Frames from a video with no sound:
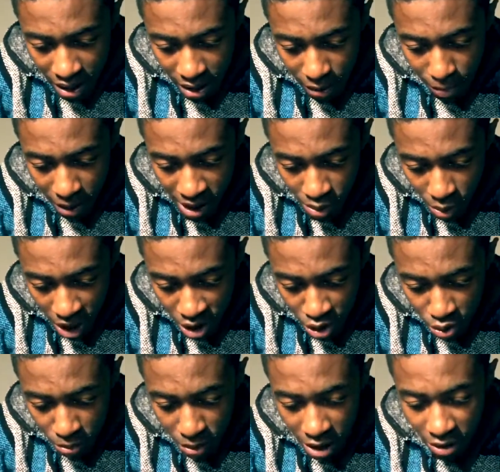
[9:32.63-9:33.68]
The best wattage
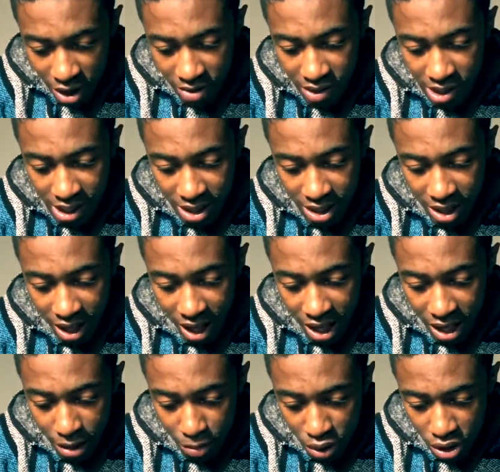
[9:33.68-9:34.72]
will be around 60 to
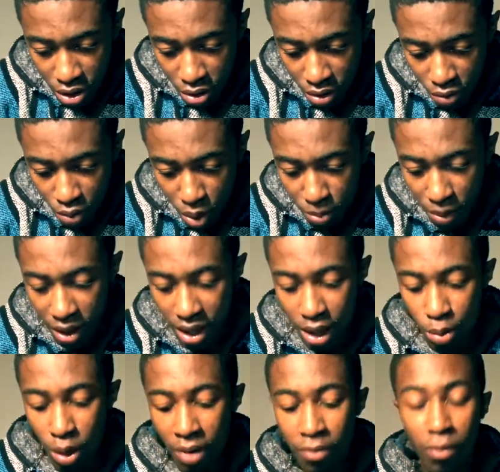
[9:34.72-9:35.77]
80, but you can rip it
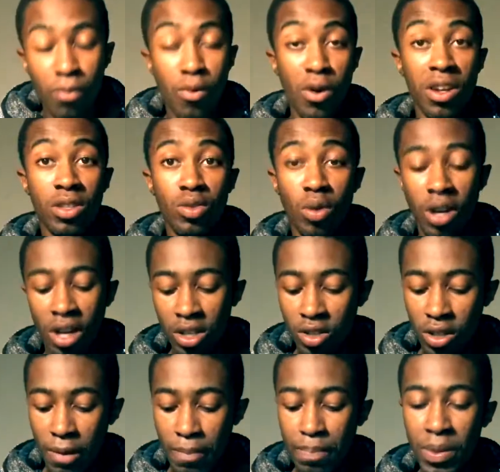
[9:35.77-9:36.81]
anywhere from 40 to
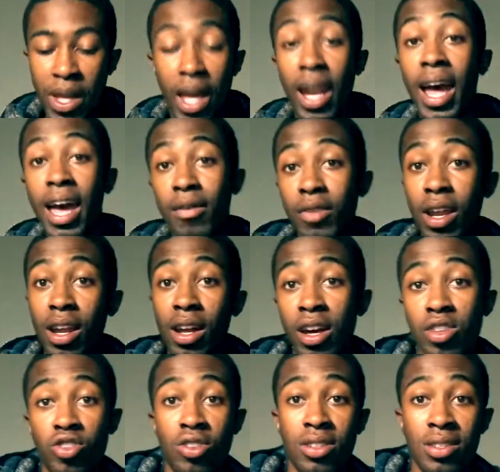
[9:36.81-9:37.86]
100, and I have it at
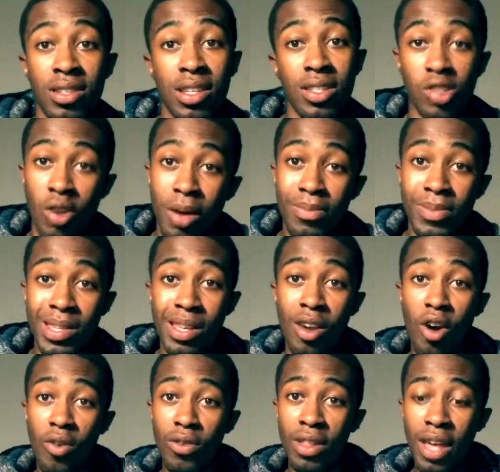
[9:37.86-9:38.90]
110, so I'm 10
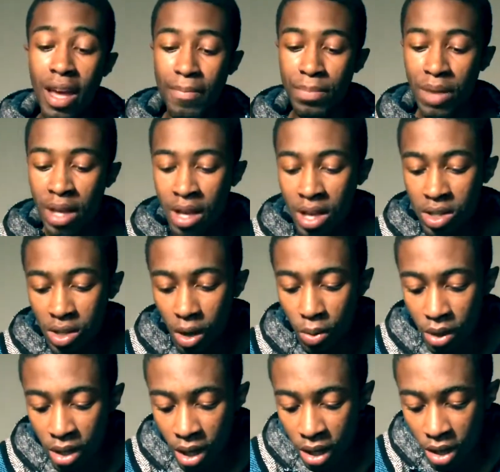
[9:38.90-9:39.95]
over that. So
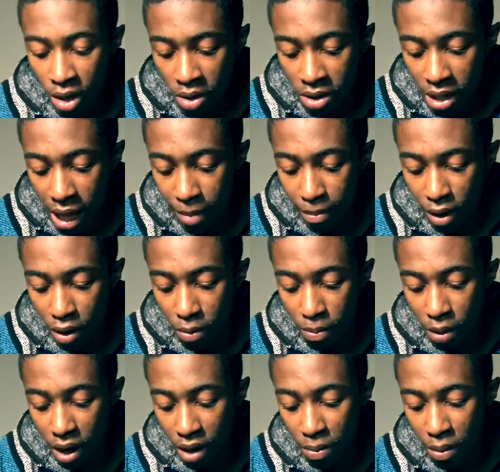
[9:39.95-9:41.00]
we're gonna go in that middle
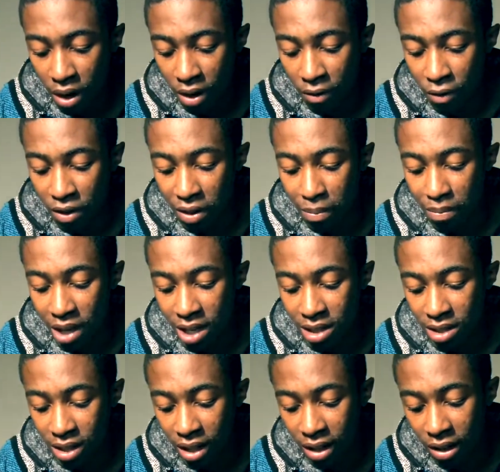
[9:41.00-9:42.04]
ballpark for the
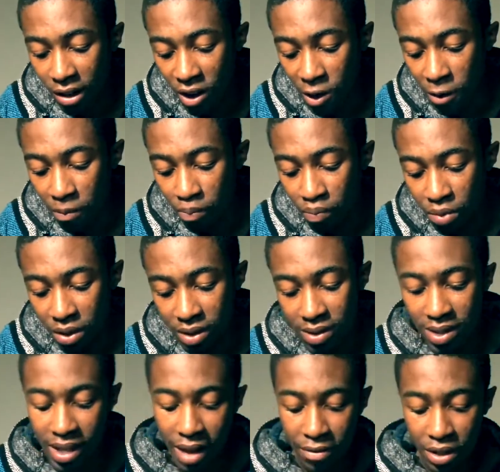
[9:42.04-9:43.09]
best and go
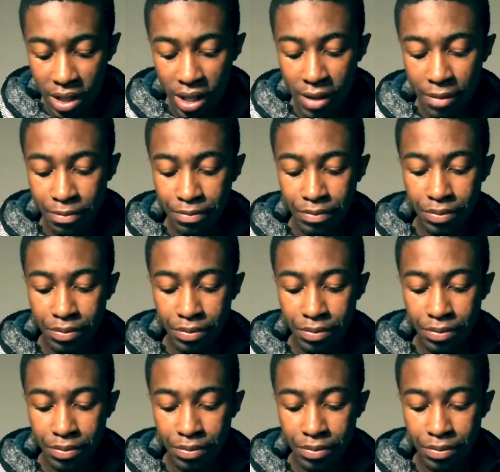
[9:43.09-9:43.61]
70.